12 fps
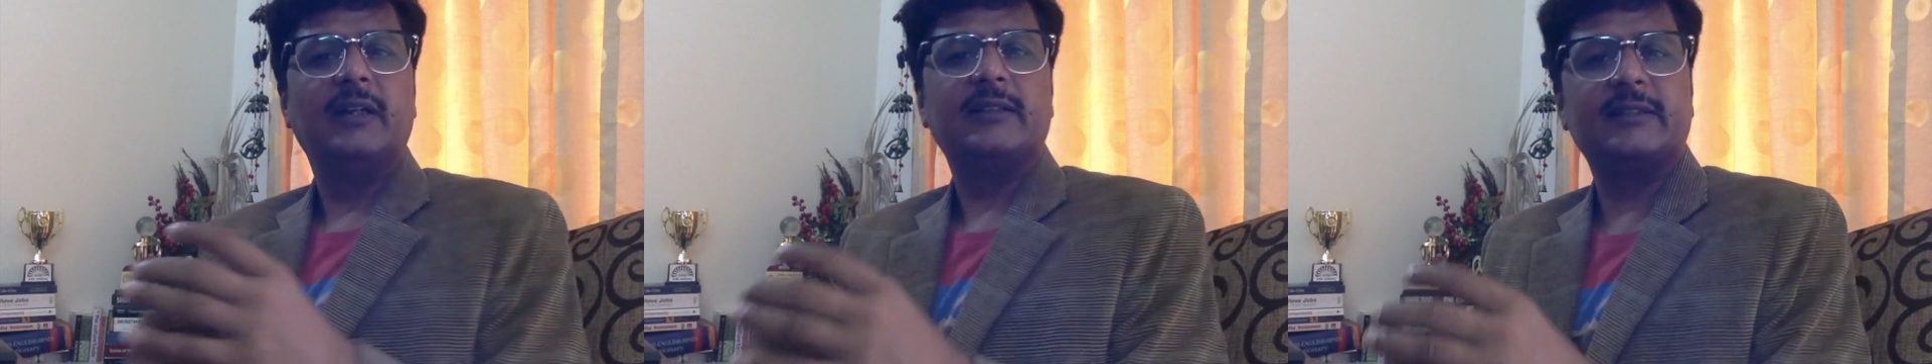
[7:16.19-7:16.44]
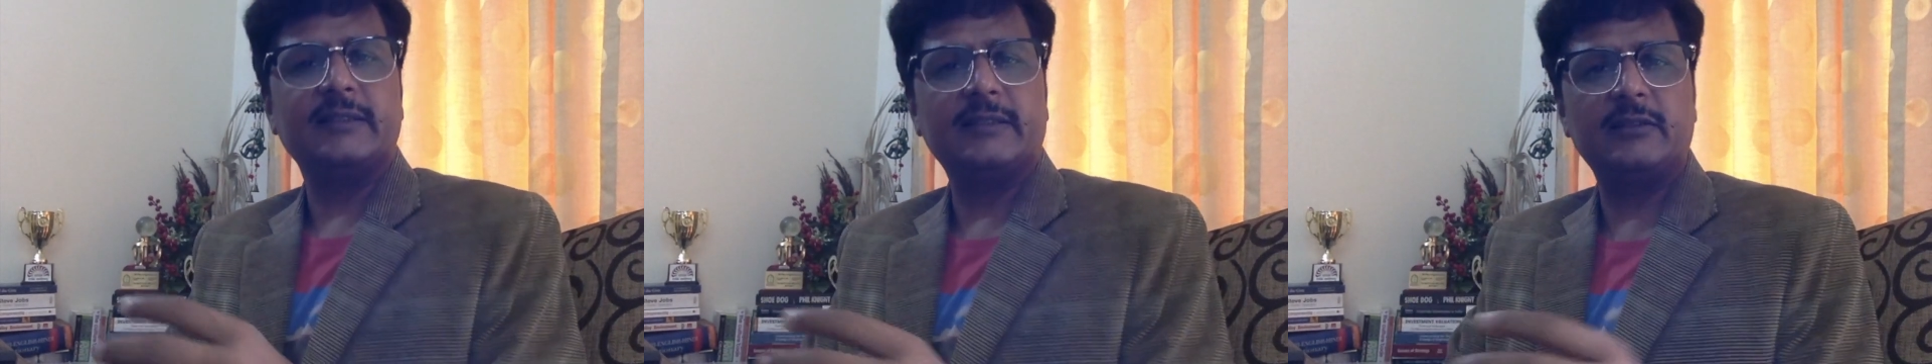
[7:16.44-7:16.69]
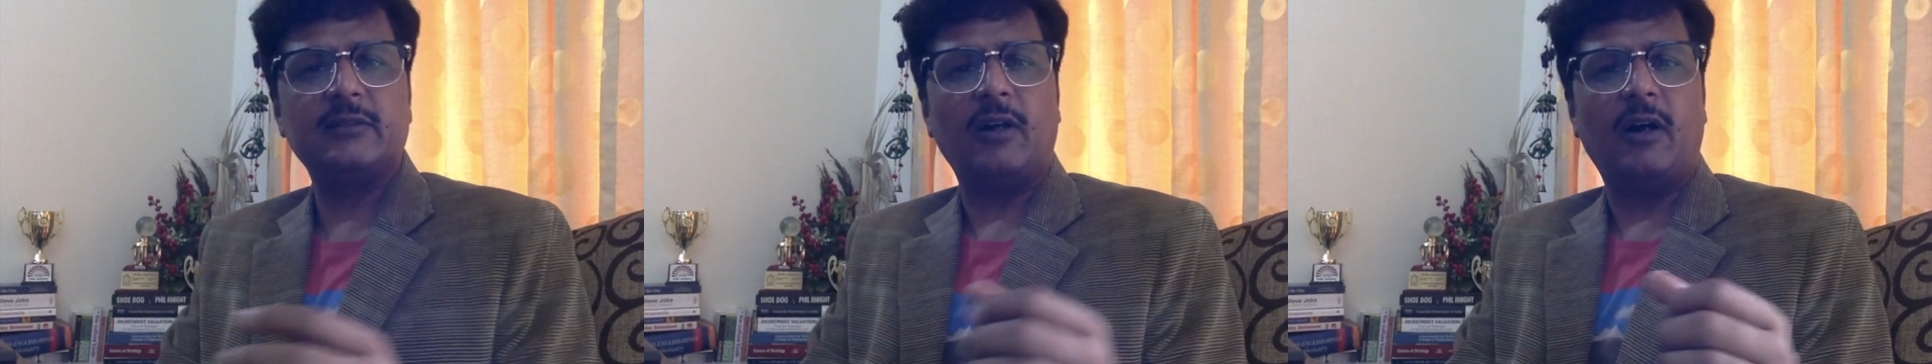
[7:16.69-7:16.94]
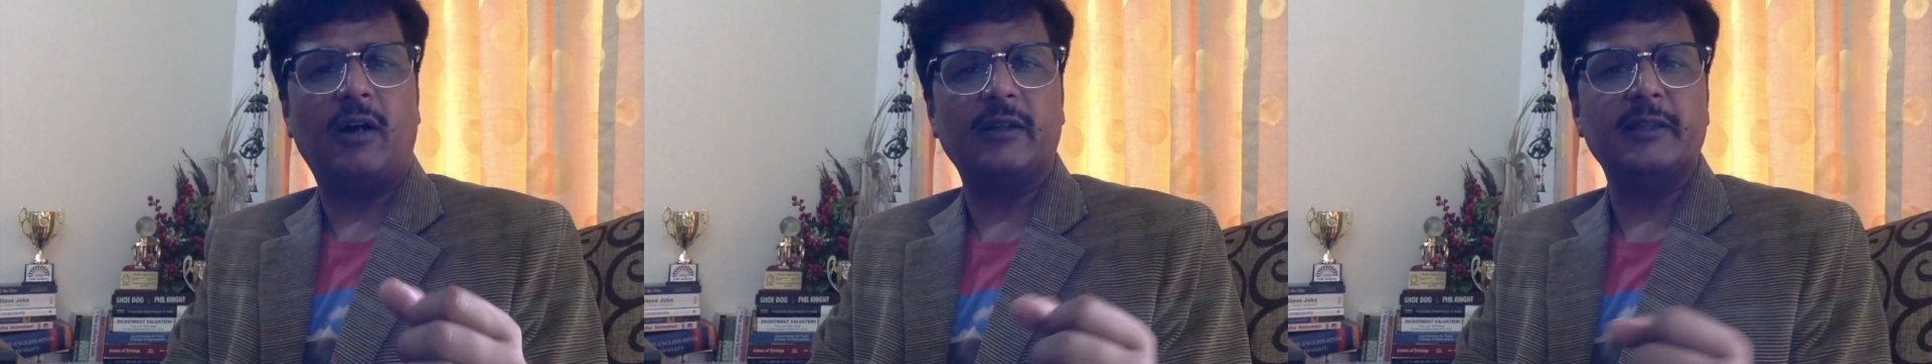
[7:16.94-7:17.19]
sit
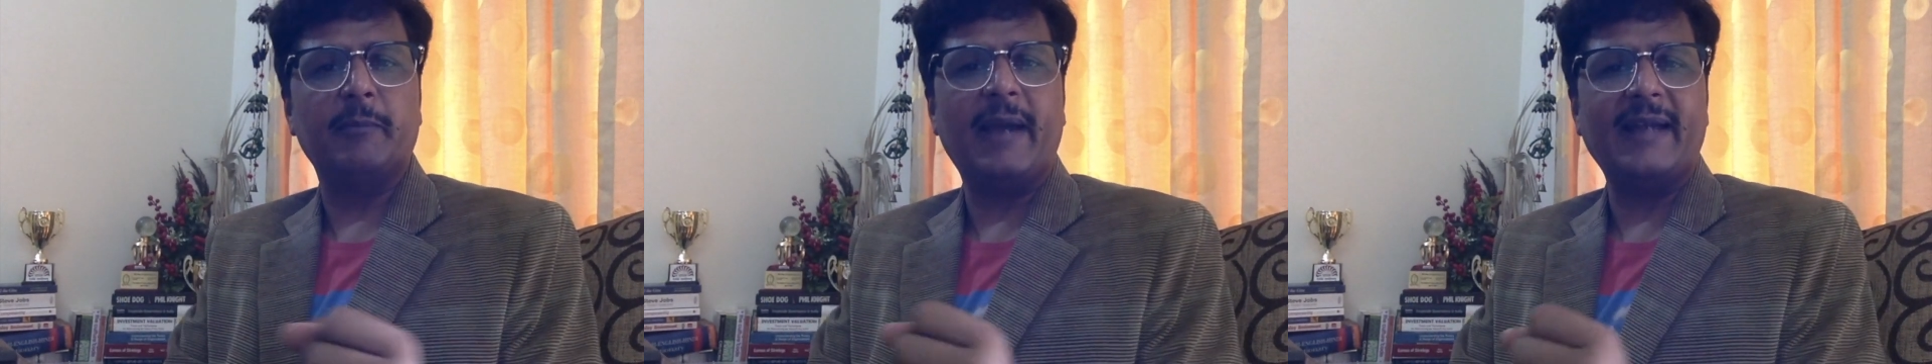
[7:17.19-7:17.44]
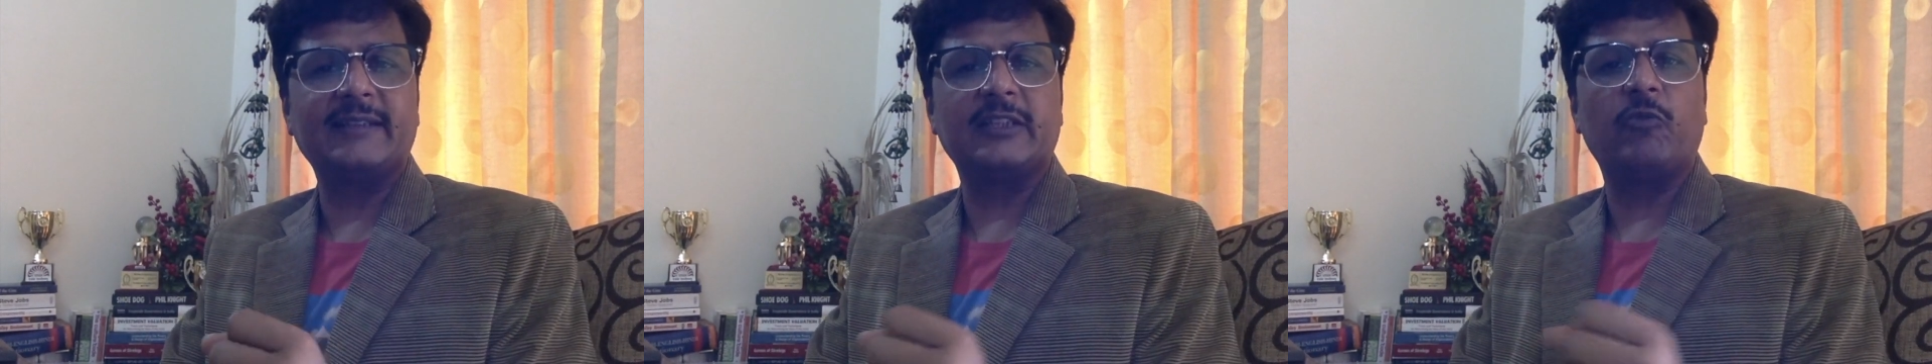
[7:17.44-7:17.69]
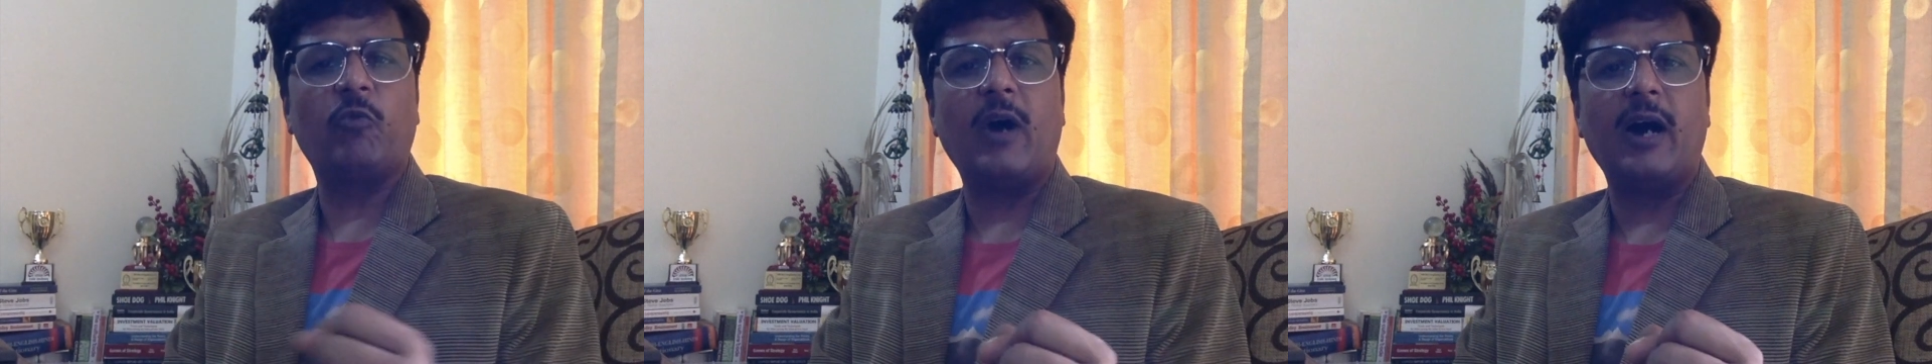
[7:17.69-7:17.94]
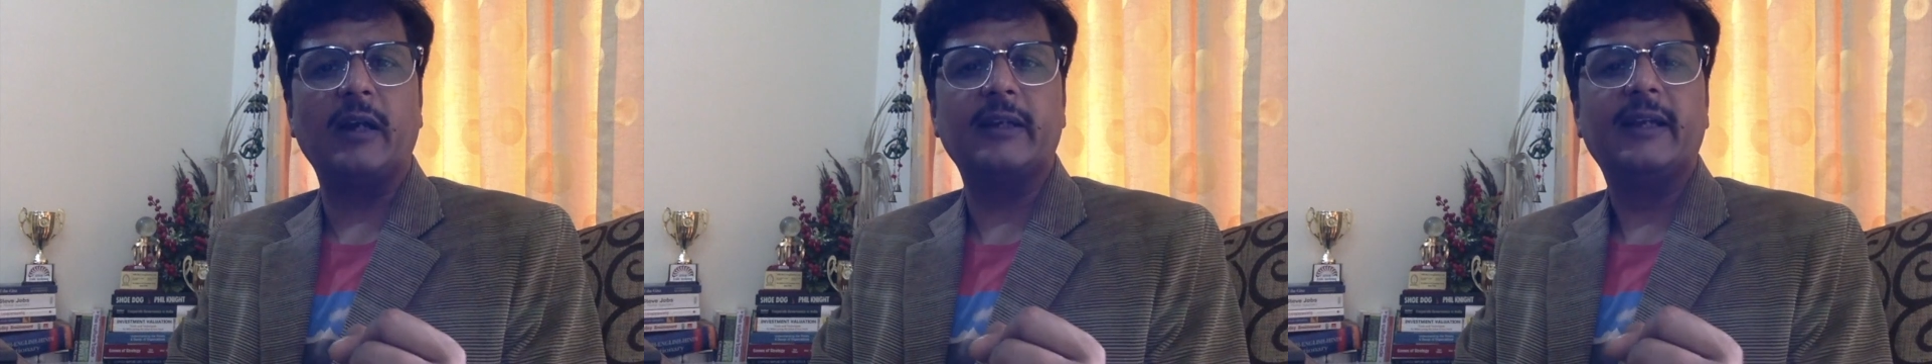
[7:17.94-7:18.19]
on the magic
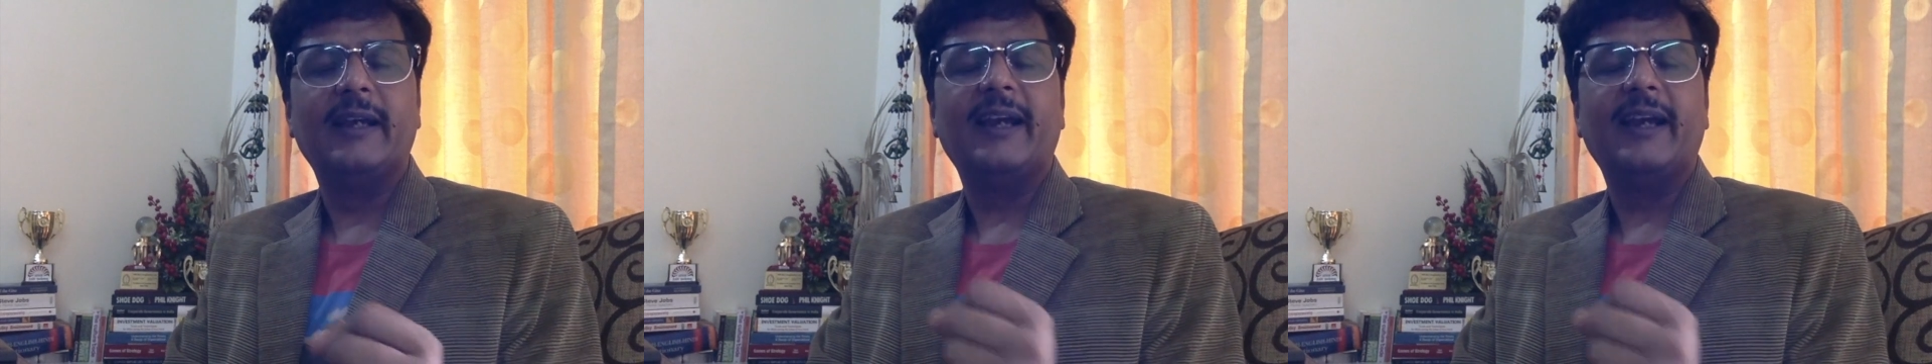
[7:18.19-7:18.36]
wand